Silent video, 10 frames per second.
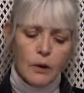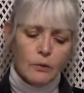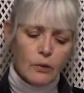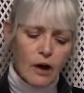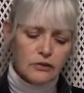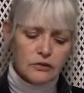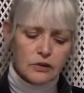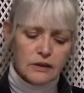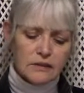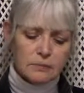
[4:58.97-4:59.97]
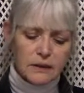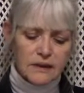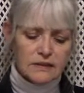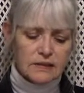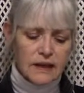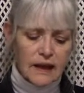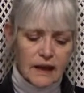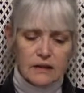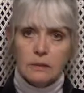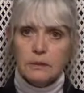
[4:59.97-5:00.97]
Ross took his place at the
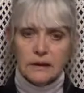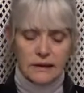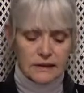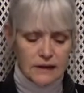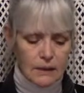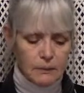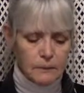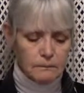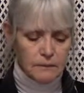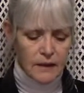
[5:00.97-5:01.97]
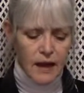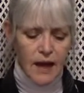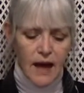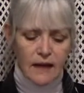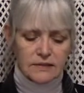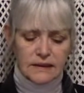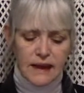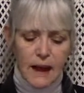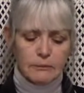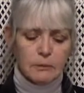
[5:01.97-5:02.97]
head of the picnic table. As the
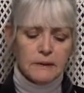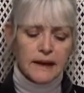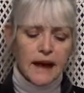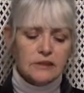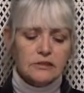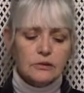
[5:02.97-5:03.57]
camera began to